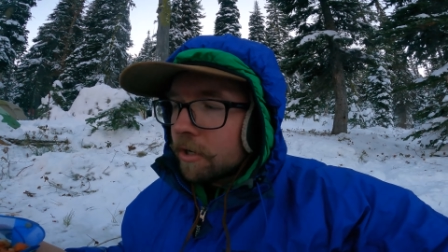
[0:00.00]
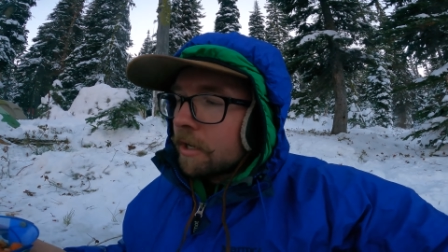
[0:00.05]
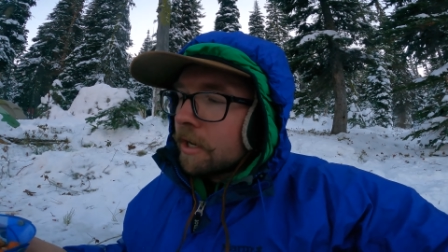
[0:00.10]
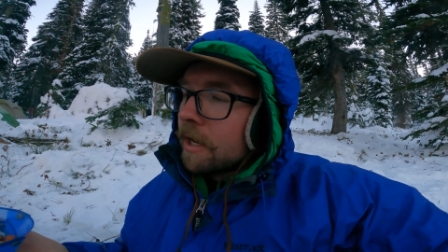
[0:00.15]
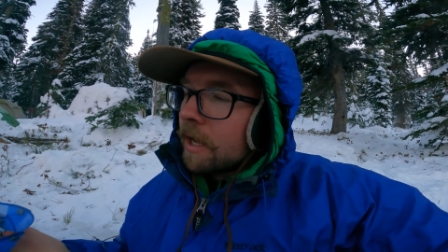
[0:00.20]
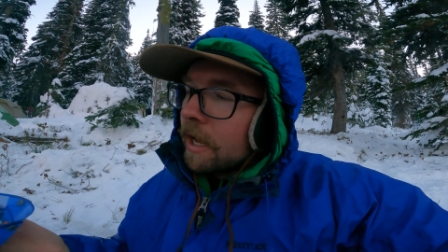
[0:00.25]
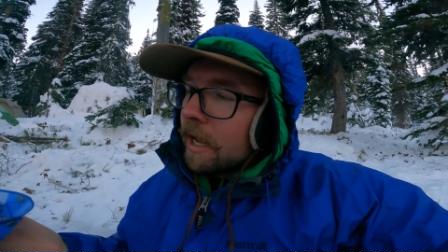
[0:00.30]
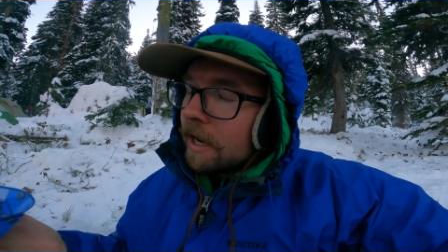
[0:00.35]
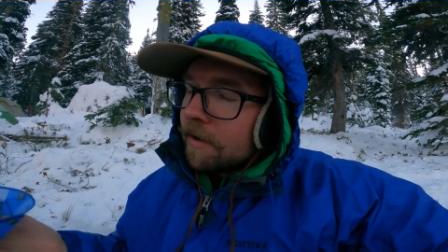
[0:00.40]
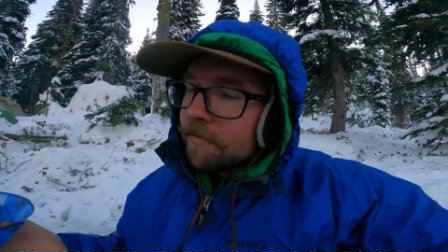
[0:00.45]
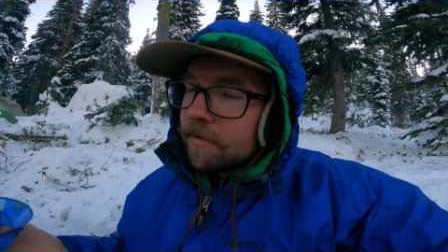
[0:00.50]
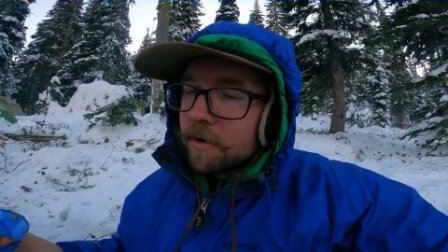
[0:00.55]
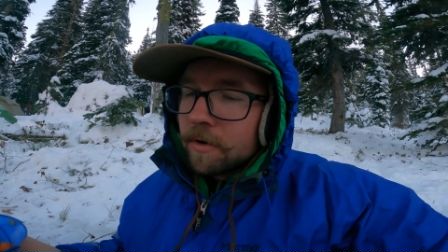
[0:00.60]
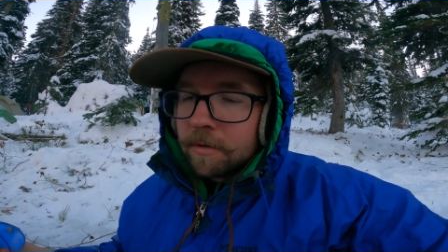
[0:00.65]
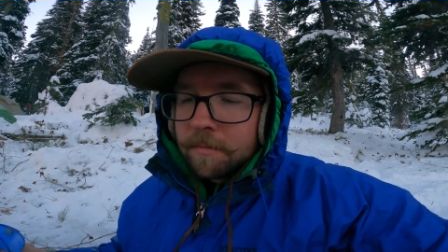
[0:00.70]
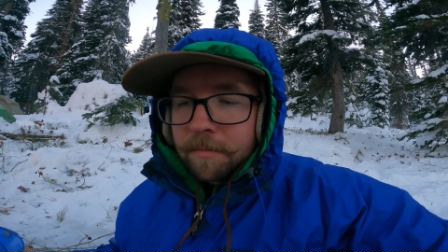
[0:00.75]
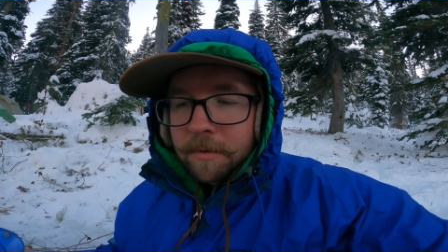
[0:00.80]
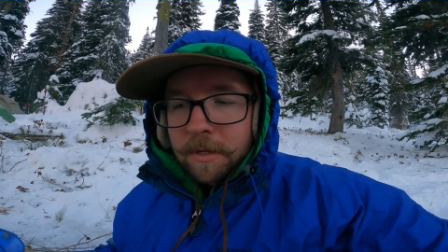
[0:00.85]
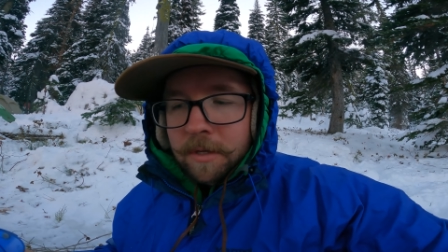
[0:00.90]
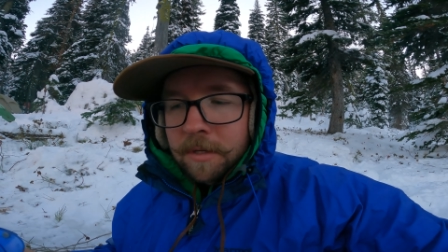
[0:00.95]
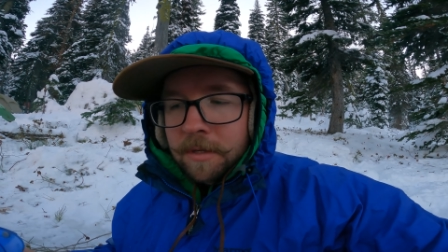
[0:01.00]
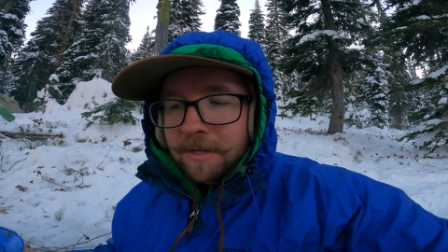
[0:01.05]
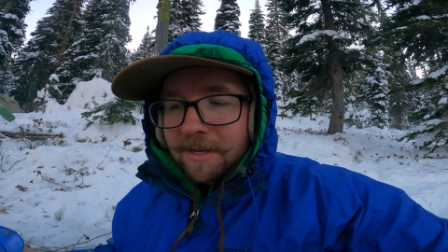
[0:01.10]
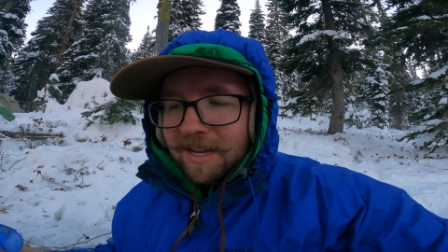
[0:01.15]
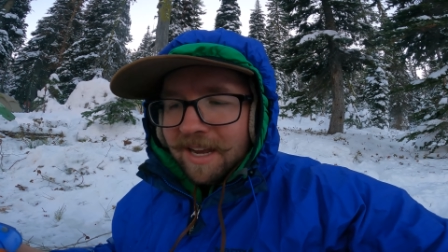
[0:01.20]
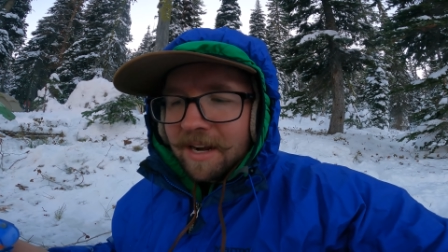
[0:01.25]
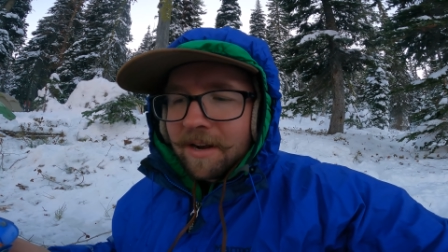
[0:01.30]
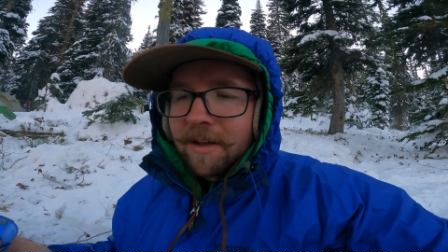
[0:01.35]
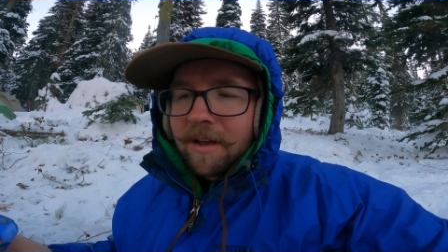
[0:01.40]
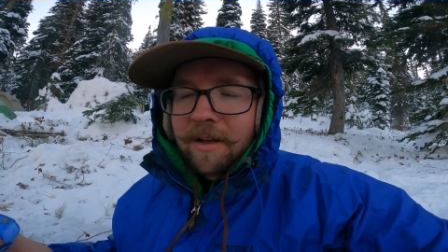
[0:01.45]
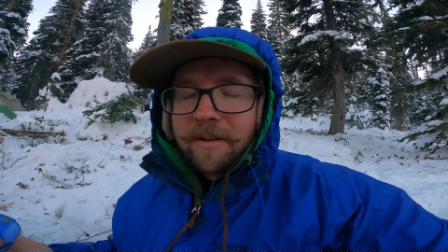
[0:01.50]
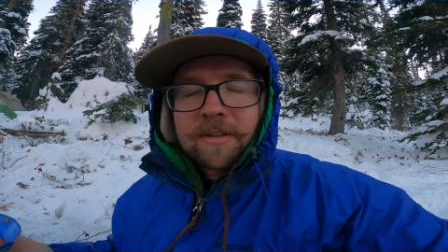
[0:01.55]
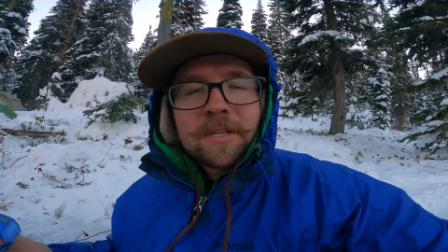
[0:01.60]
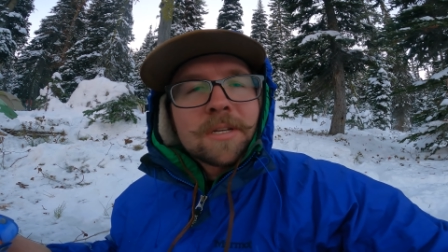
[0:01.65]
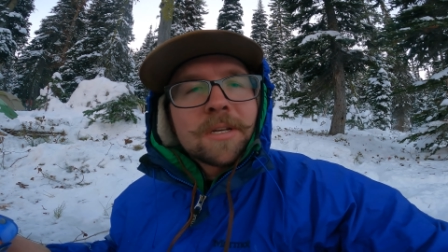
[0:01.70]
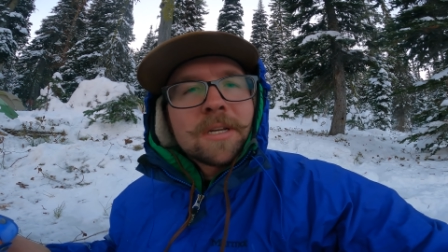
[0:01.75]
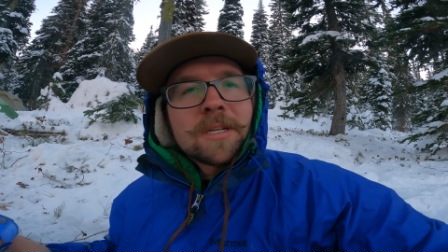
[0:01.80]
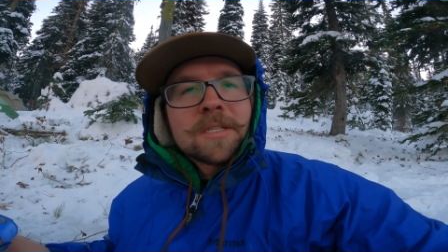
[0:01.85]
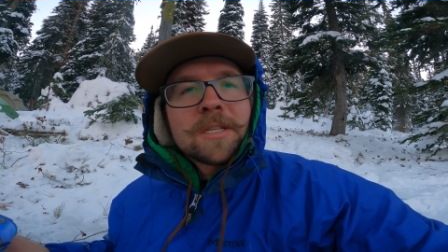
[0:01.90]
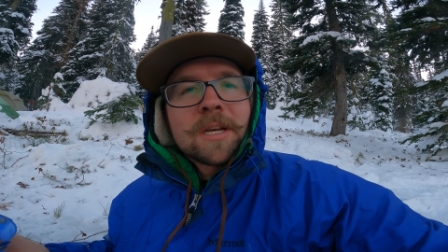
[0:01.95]
cooking after, kind
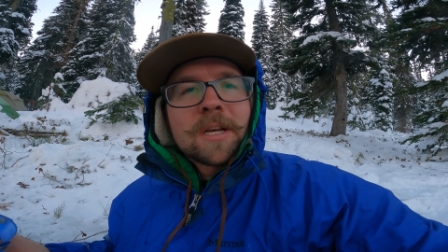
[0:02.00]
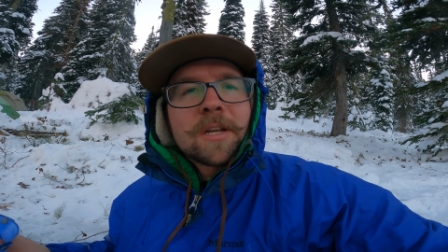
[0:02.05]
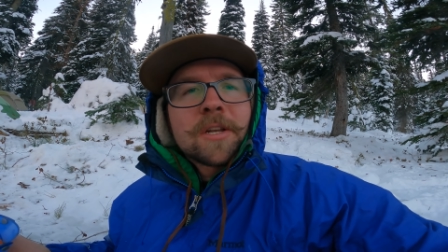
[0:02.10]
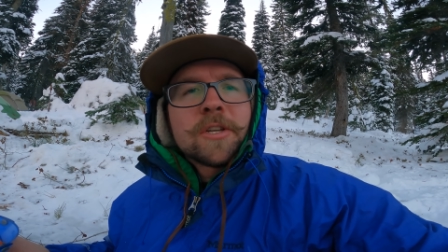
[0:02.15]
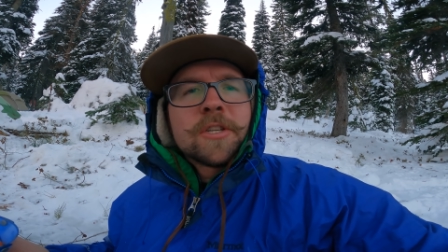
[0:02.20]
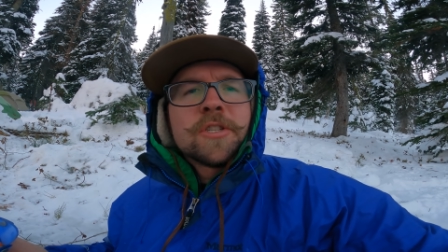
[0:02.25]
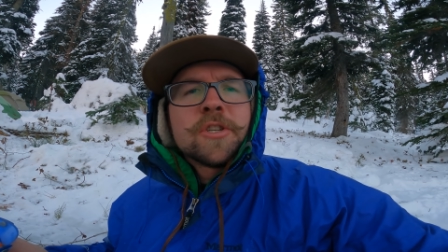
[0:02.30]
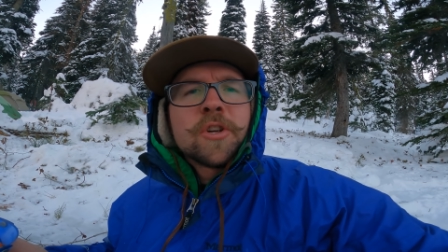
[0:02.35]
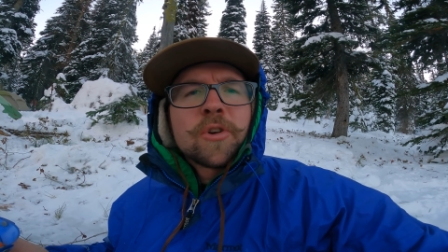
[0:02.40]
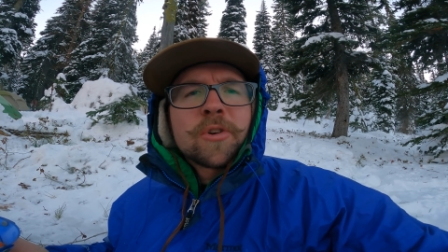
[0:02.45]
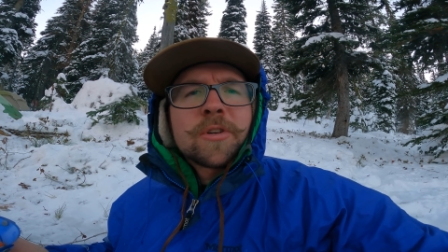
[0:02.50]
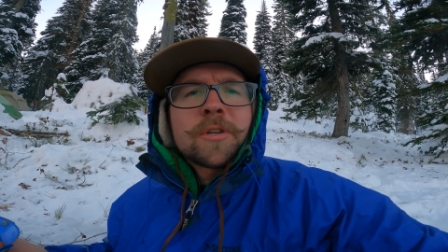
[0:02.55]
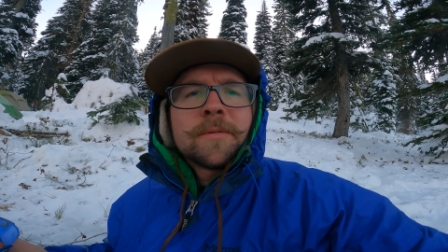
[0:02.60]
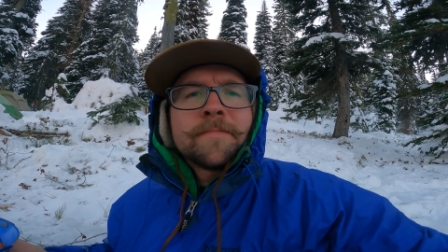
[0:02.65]
of as like a dessert.